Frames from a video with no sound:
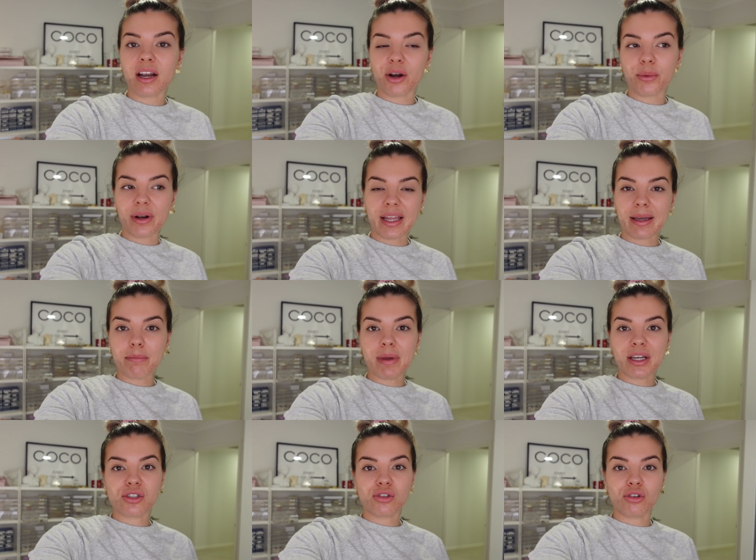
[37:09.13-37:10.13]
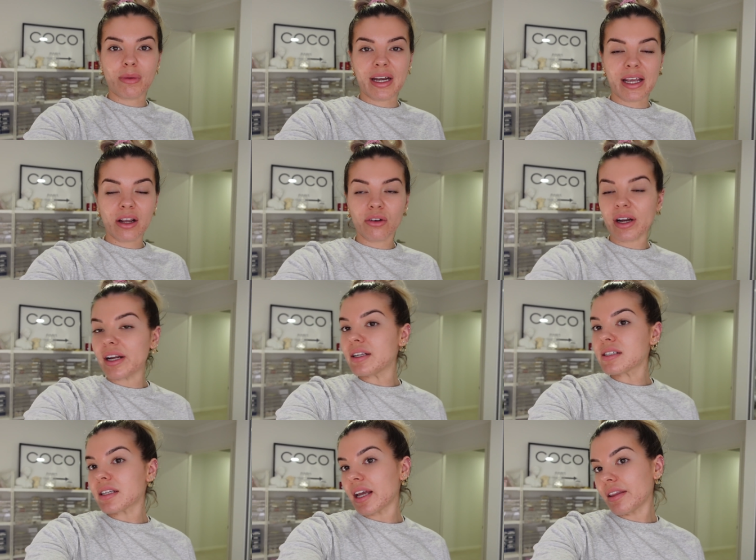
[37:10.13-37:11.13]
I don't want to like mix too many
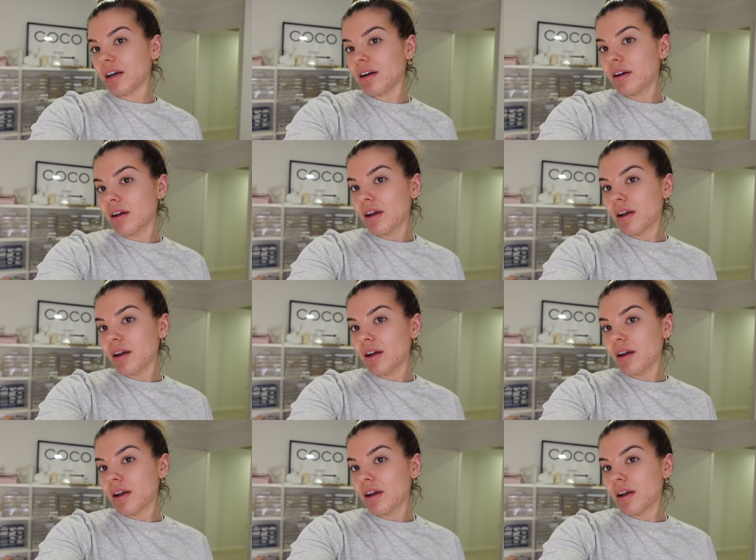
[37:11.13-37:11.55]
ingredients together.